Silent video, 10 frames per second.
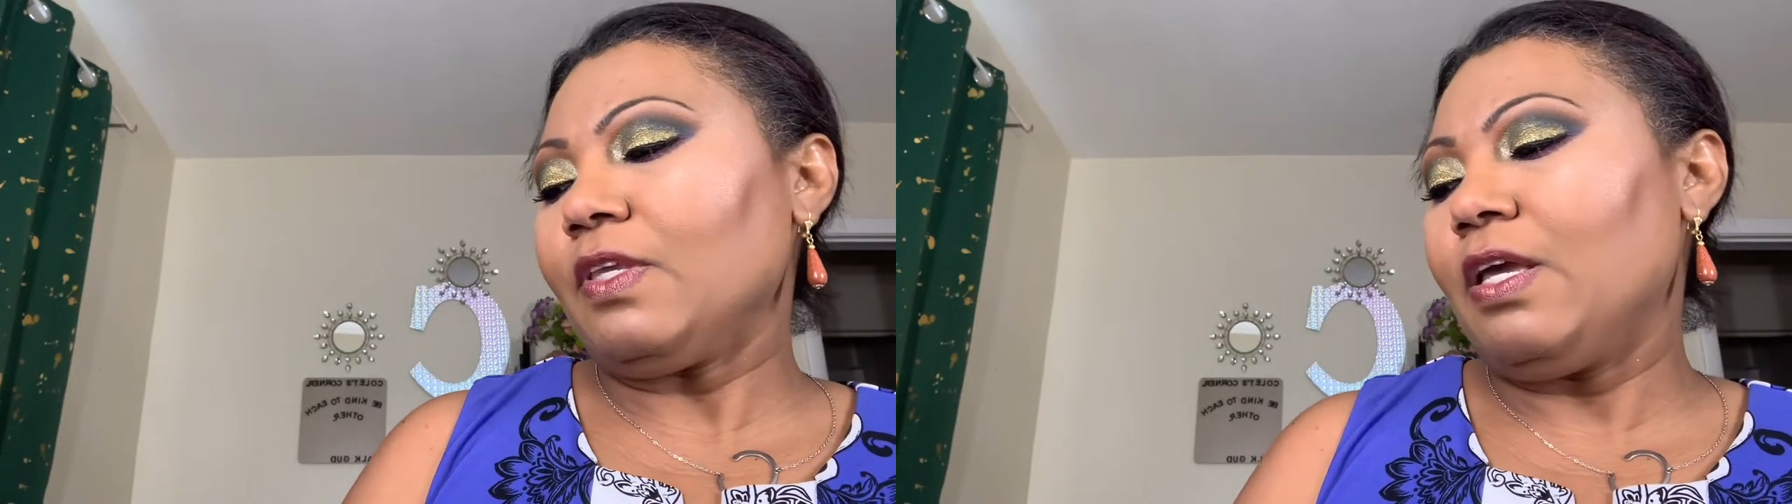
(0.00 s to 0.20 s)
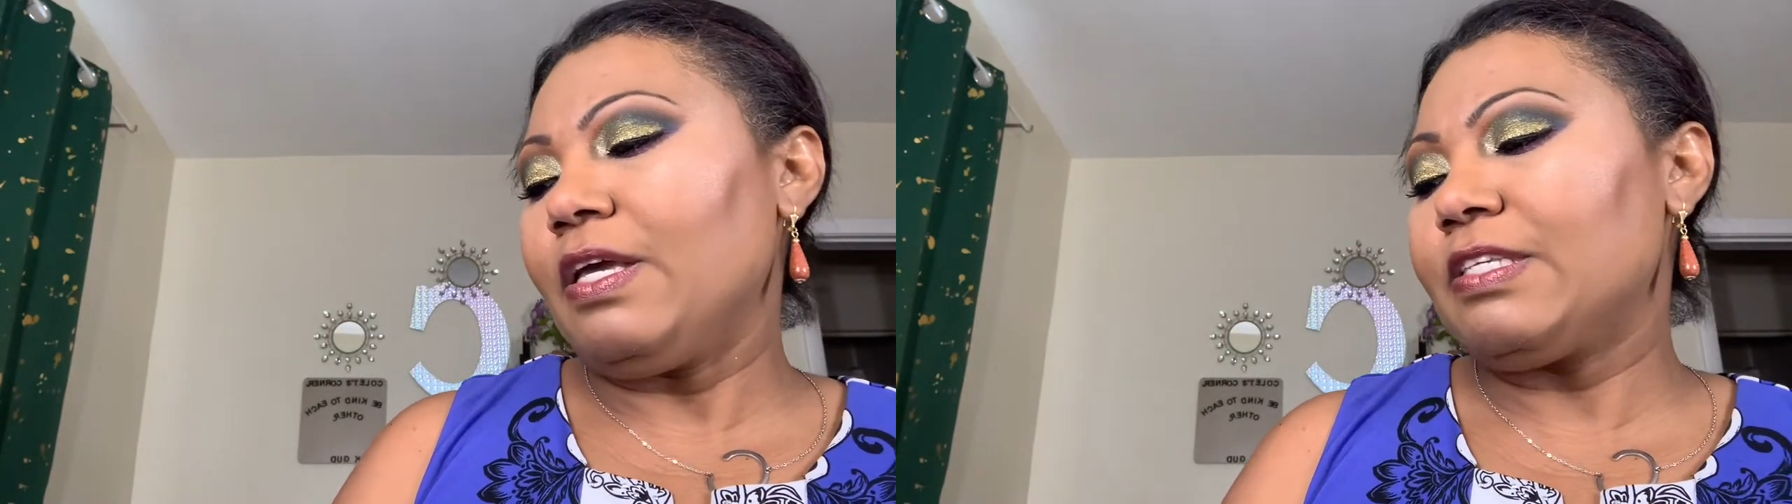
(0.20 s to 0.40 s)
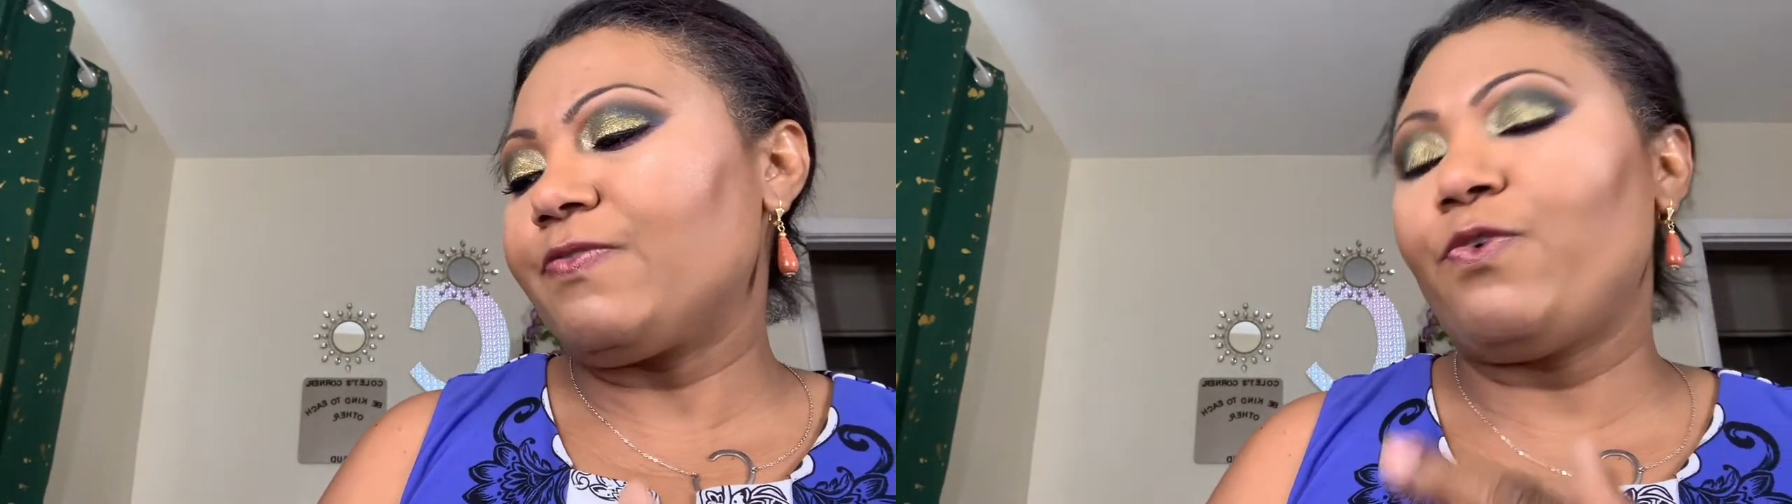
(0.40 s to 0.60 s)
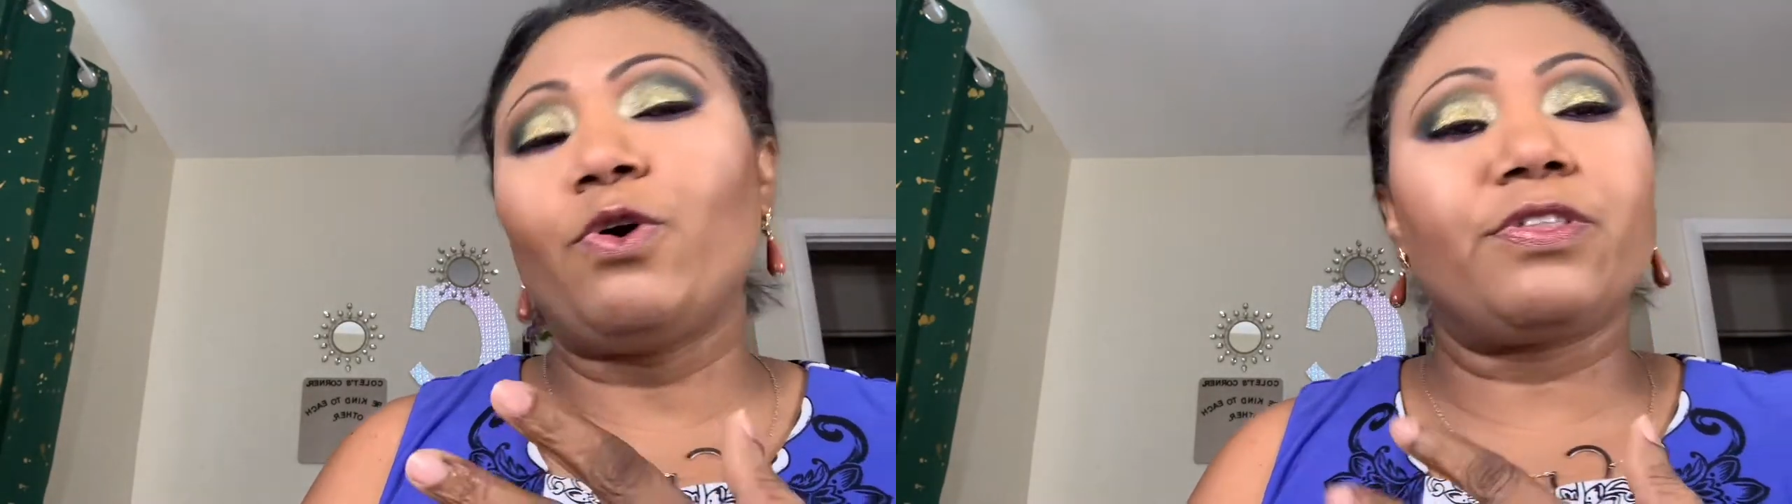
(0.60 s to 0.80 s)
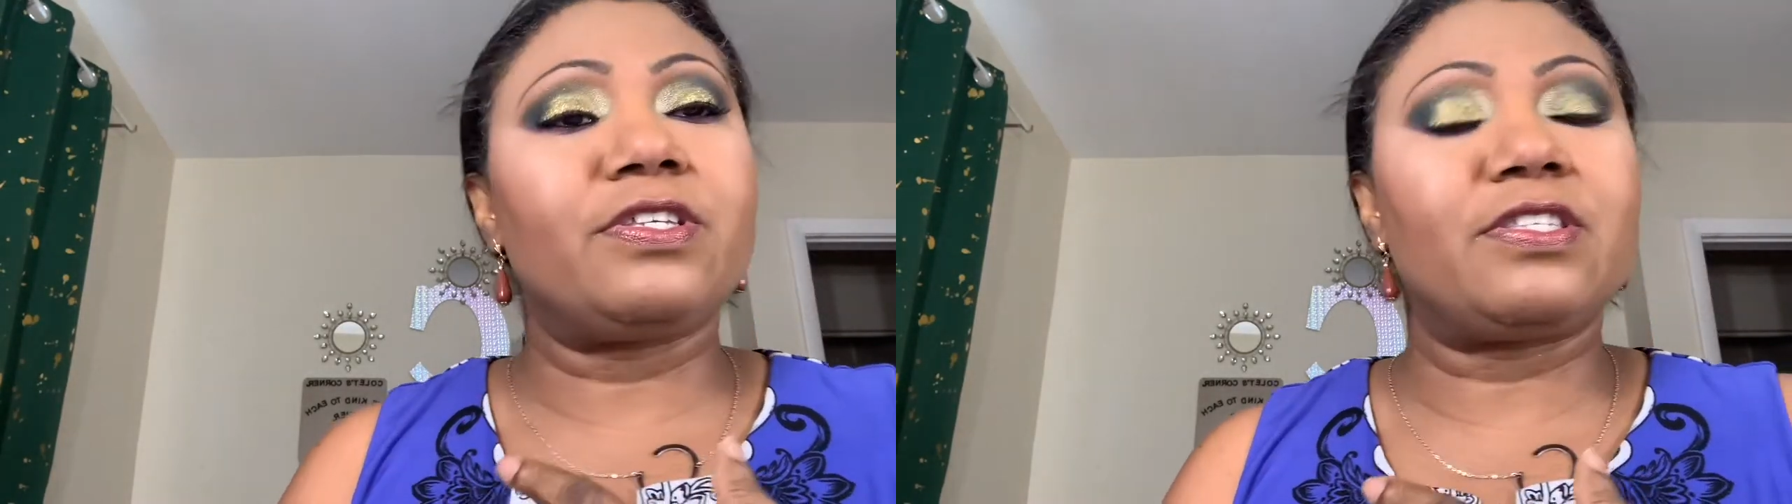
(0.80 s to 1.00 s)
is
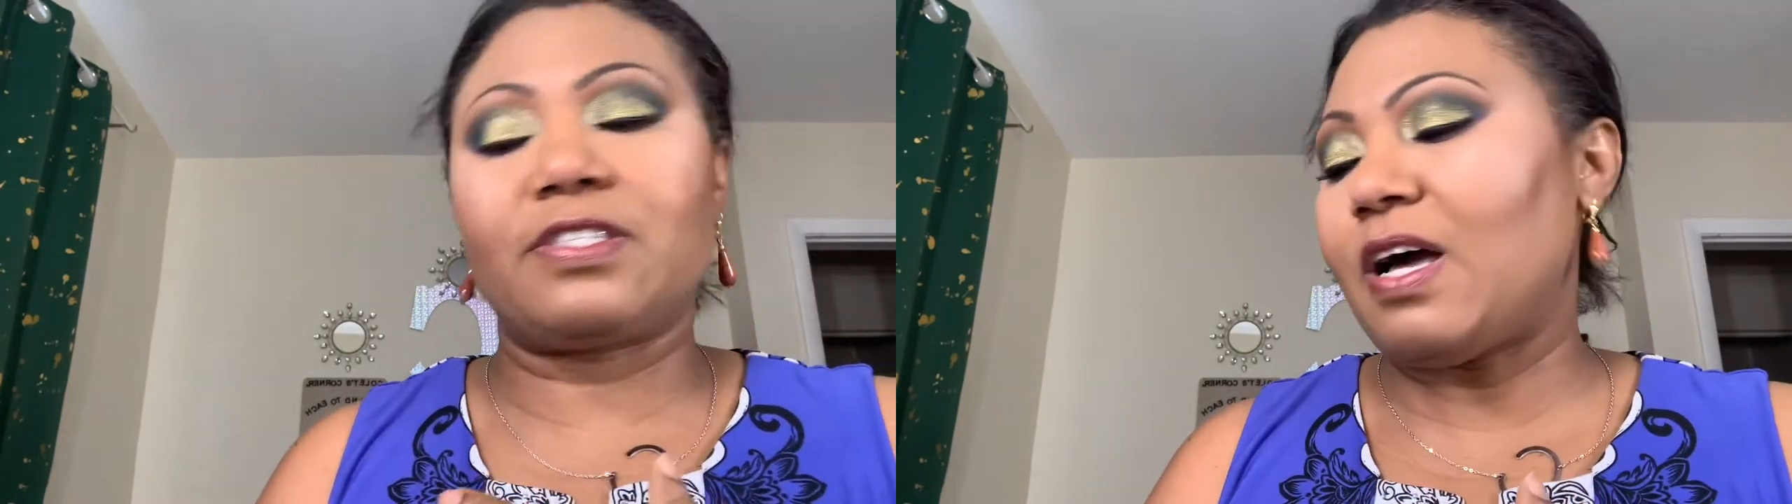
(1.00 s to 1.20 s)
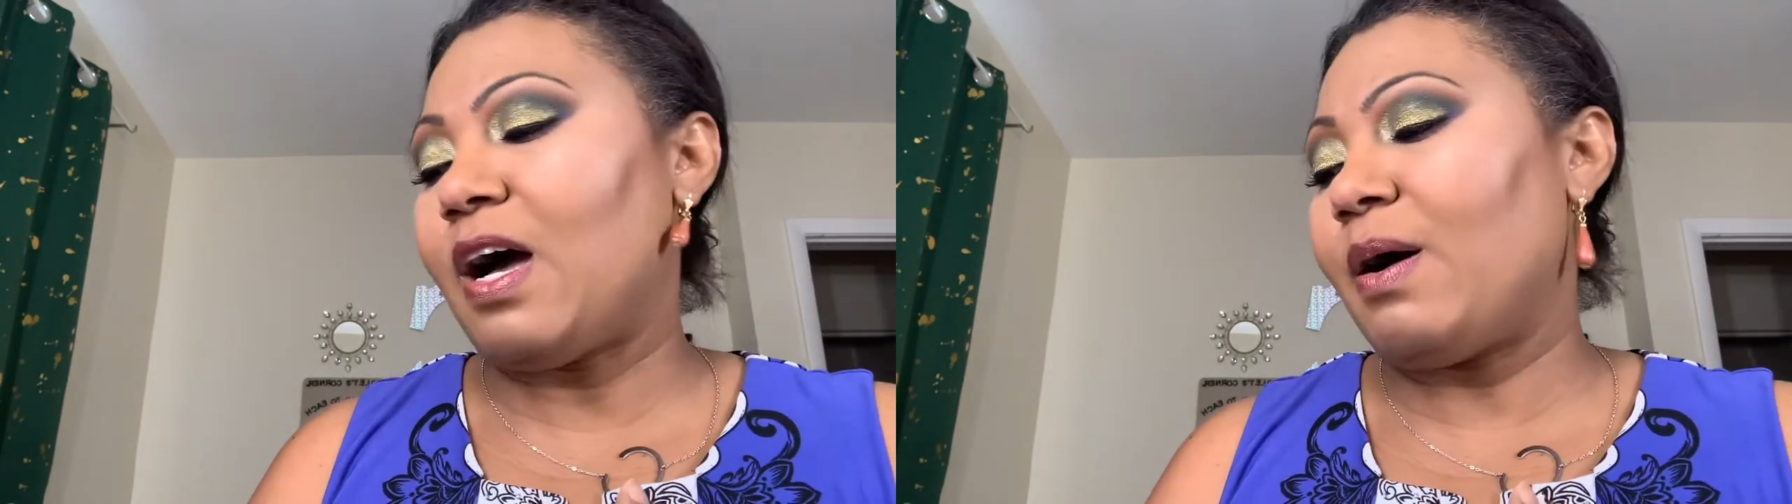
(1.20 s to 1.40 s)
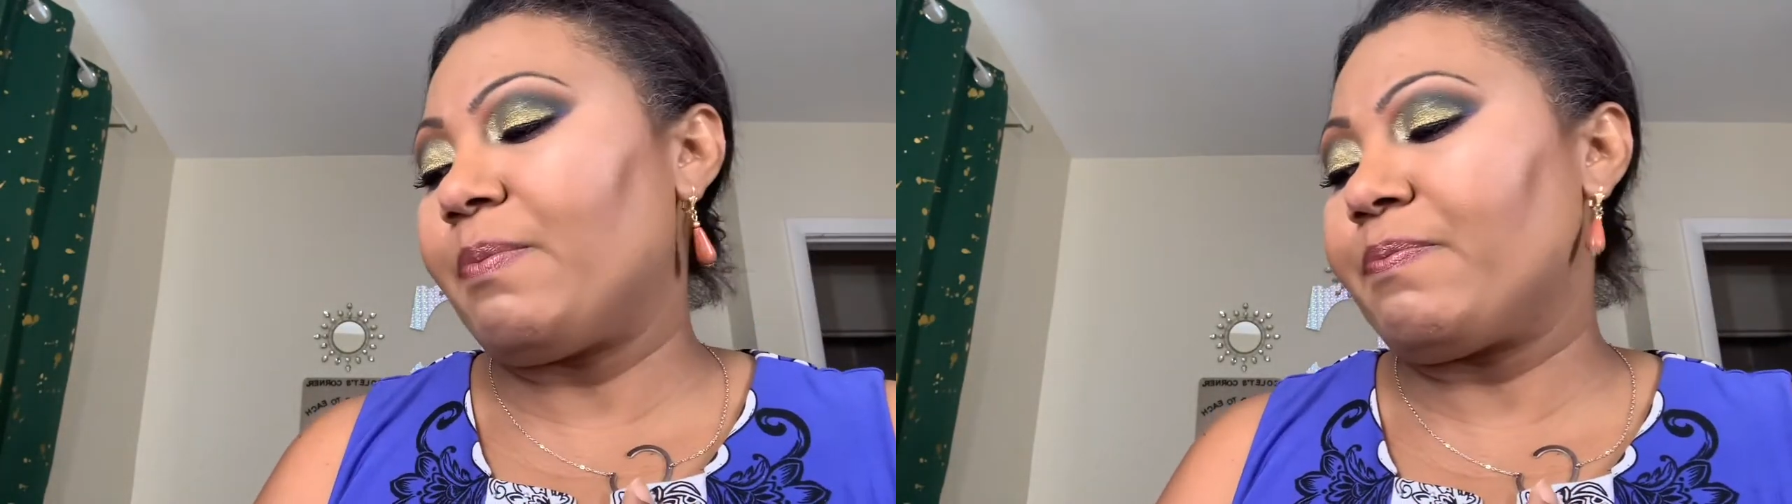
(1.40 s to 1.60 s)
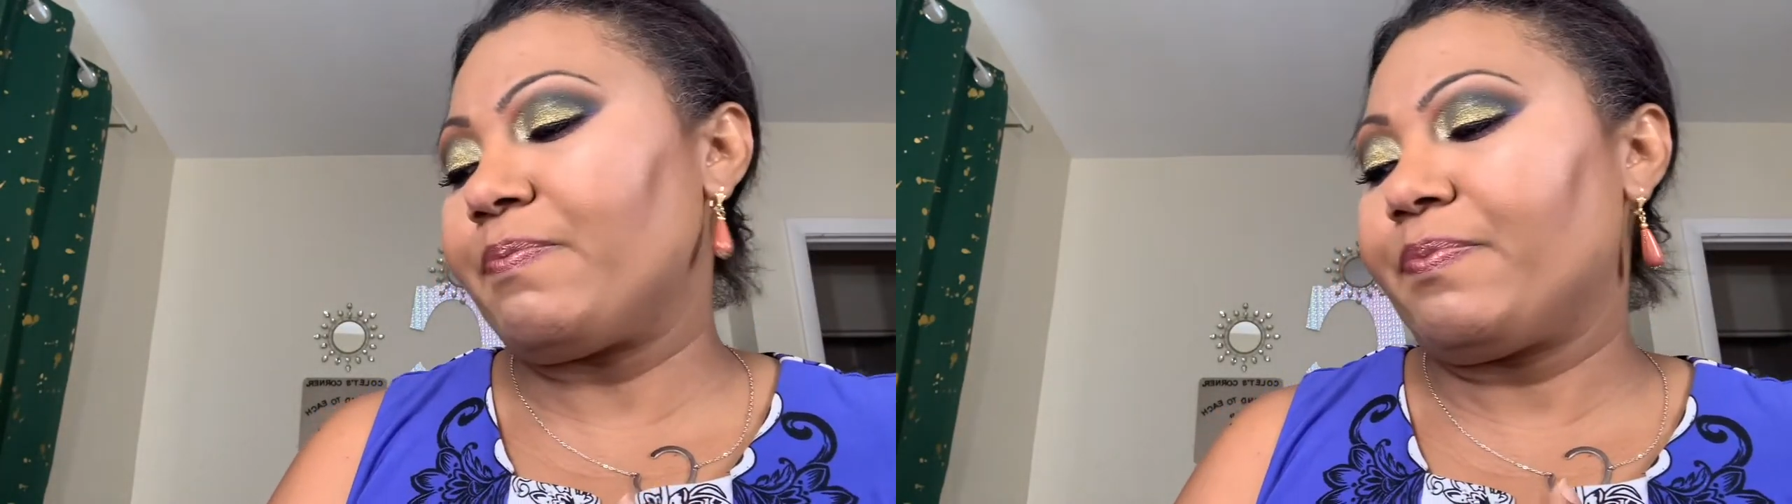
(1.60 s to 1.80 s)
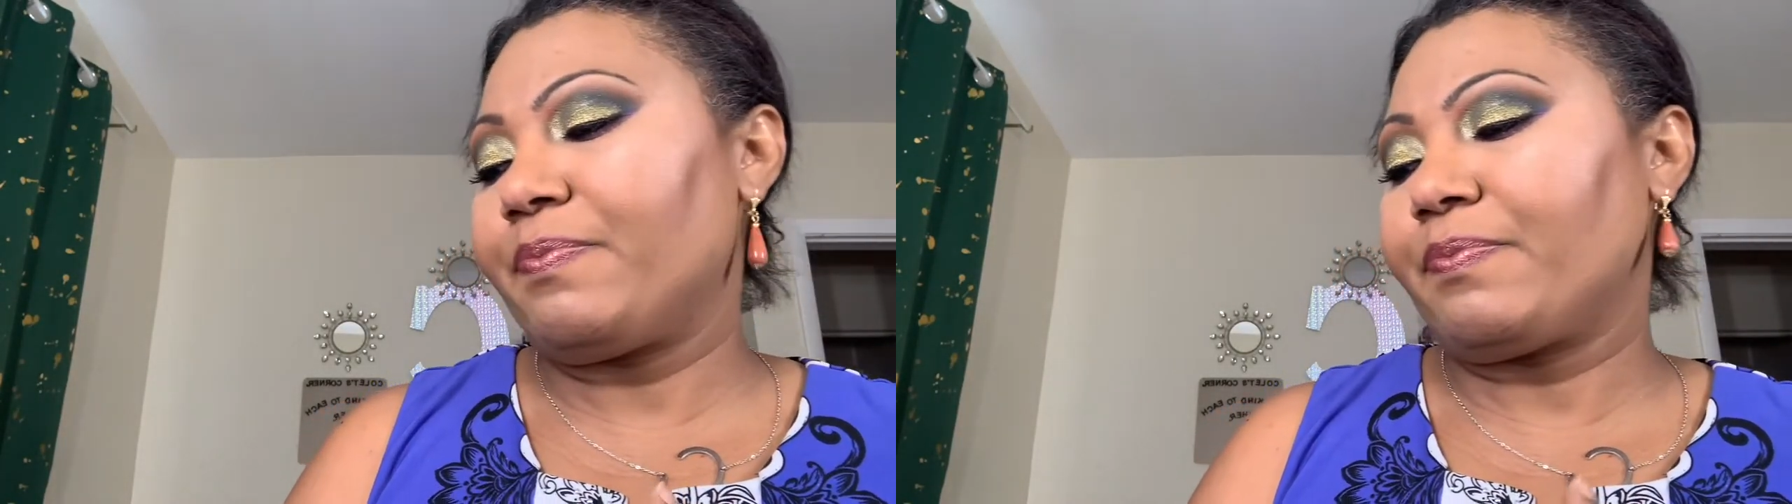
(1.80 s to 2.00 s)
for the, um,